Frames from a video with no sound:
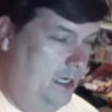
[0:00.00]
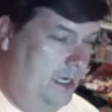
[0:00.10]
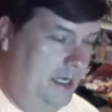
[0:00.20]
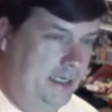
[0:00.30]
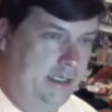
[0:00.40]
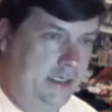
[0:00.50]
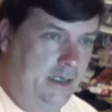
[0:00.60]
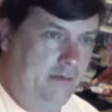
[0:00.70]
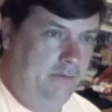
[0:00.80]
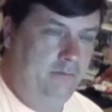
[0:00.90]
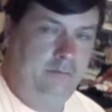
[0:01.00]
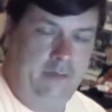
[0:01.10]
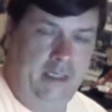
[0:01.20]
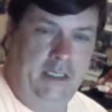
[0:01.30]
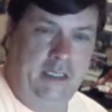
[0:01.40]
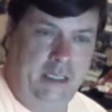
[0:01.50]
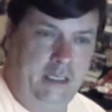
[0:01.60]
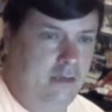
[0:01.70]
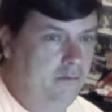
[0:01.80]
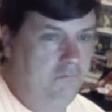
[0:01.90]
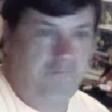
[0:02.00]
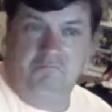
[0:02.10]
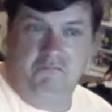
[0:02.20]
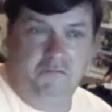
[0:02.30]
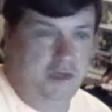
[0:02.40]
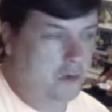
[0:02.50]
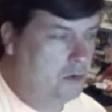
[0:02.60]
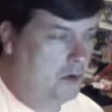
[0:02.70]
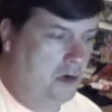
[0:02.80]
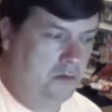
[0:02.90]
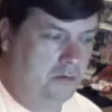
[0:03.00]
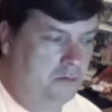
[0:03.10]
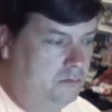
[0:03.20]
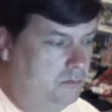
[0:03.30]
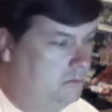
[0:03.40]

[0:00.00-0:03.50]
it did it, no problem.